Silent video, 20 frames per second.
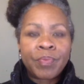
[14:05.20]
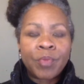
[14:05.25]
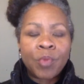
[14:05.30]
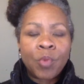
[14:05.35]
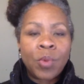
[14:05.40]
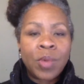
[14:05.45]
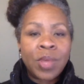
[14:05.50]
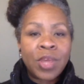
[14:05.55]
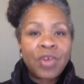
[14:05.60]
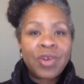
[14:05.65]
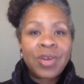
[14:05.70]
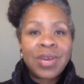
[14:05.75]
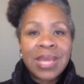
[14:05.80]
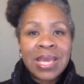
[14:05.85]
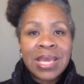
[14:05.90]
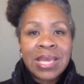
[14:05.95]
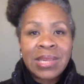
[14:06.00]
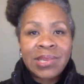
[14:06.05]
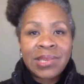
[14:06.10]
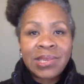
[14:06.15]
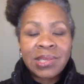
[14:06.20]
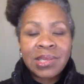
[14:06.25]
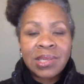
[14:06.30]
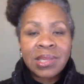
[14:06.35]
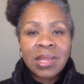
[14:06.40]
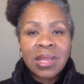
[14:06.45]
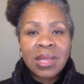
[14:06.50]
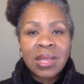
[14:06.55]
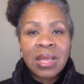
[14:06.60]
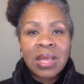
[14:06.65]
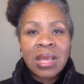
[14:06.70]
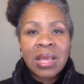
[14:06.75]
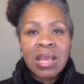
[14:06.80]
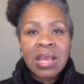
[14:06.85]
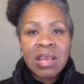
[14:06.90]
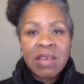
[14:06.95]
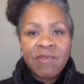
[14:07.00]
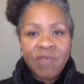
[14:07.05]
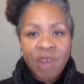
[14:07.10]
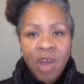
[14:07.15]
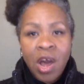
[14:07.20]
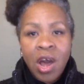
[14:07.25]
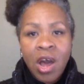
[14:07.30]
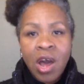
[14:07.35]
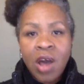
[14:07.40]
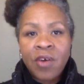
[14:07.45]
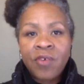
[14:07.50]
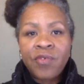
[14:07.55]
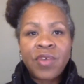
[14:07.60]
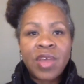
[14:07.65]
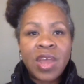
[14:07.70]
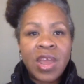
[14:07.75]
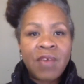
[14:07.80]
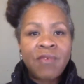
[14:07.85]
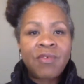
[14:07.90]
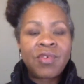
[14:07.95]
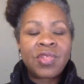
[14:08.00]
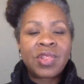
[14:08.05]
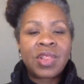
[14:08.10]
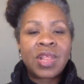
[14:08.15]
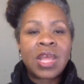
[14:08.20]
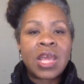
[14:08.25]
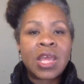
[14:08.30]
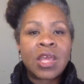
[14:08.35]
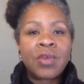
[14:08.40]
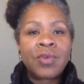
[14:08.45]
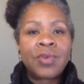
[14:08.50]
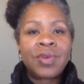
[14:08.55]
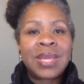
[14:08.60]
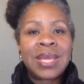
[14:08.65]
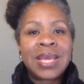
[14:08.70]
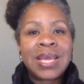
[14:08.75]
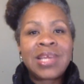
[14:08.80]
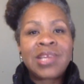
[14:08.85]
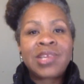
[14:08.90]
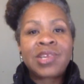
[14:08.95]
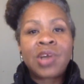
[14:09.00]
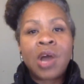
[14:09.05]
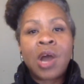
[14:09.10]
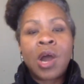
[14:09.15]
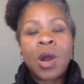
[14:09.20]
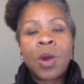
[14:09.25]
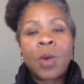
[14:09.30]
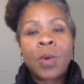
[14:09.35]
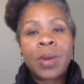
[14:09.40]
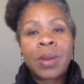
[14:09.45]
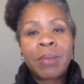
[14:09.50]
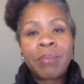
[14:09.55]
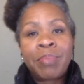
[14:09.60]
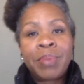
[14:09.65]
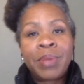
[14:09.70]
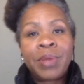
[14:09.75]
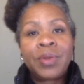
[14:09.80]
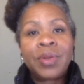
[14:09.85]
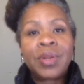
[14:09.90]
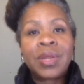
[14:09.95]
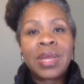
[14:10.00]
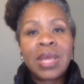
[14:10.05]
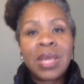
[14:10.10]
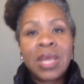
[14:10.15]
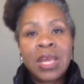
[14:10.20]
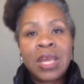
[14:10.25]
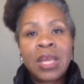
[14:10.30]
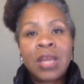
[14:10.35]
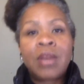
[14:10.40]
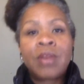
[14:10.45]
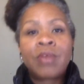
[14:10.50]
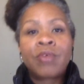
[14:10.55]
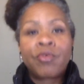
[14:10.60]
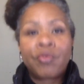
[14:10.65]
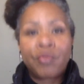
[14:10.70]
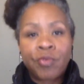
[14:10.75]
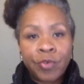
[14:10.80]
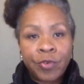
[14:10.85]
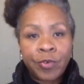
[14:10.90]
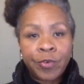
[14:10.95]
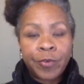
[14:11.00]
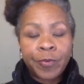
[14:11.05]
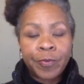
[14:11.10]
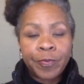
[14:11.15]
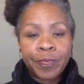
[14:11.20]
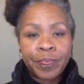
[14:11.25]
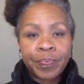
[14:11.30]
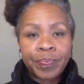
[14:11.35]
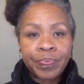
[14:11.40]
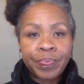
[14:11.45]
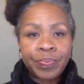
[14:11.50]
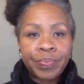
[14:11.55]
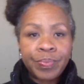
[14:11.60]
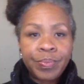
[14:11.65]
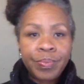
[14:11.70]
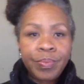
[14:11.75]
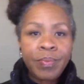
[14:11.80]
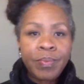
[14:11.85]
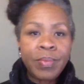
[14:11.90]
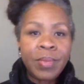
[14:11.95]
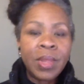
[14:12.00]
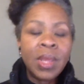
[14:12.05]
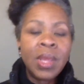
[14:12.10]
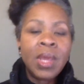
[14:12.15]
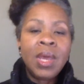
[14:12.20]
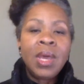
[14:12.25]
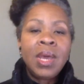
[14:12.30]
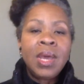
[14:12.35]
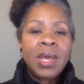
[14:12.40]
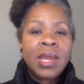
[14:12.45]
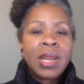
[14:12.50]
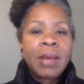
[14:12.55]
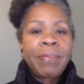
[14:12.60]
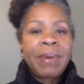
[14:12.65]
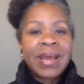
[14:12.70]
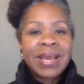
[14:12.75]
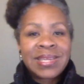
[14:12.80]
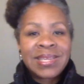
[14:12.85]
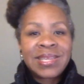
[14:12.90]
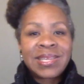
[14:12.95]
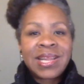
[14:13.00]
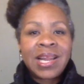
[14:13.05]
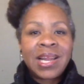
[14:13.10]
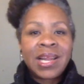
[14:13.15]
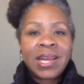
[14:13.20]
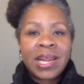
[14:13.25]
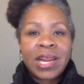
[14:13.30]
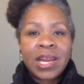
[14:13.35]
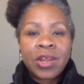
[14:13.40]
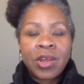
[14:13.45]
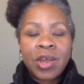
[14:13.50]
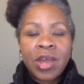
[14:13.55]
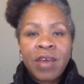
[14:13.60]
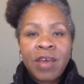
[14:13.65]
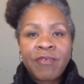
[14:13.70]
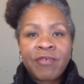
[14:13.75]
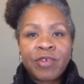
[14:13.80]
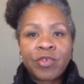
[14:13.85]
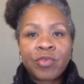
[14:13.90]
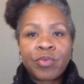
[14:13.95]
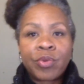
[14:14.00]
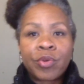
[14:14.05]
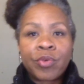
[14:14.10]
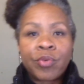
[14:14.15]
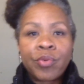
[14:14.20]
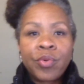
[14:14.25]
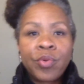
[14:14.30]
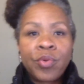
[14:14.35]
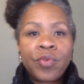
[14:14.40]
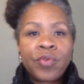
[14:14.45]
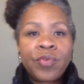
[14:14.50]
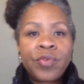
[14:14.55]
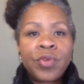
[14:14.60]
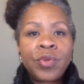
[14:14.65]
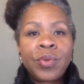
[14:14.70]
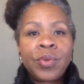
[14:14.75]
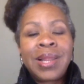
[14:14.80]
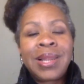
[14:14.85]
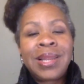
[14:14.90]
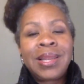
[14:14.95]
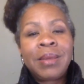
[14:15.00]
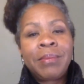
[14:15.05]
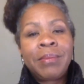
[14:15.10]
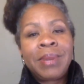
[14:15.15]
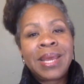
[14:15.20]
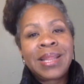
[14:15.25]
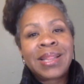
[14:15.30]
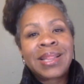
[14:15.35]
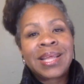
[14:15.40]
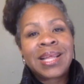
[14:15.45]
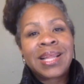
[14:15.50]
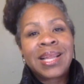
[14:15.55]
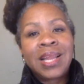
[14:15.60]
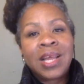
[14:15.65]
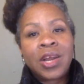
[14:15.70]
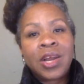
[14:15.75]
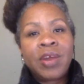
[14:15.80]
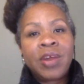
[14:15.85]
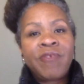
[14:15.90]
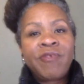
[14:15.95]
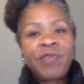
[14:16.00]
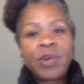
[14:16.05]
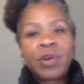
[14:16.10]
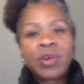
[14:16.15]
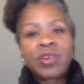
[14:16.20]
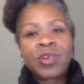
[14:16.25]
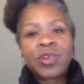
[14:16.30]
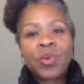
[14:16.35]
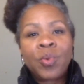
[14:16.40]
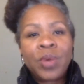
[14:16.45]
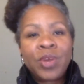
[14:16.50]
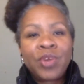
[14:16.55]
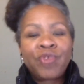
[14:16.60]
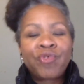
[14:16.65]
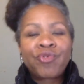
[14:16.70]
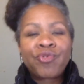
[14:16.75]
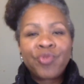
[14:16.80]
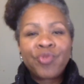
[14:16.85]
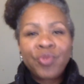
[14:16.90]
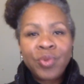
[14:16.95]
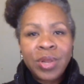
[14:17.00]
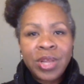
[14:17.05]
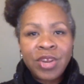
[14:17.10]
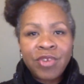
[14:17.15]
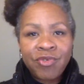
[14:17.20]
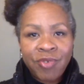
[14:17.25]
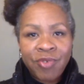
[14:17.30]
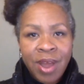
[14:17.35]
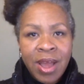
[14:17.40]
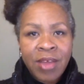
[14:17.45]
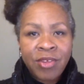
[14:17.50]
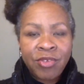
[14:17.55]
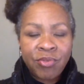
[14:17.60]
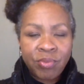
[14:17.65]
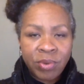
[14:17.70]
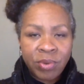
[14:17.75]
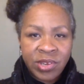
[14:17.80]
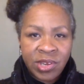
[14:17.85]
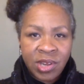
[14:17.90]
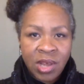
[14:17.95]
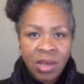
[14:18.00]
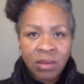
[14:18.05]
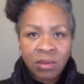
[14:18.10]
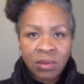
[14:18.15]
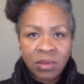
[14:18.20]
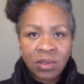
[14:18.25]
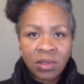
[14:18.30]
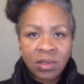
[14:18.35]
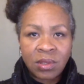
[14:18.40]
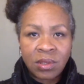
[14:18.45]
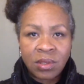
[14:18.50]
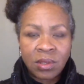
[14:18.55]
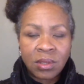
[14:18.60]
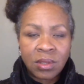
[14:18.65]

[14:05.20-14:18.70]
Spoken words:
when your needs evolve, everything you need is already built in Groove. Now, by consolidating your efforts with Groove, you eliminate the clutter and focus on what truly drives results.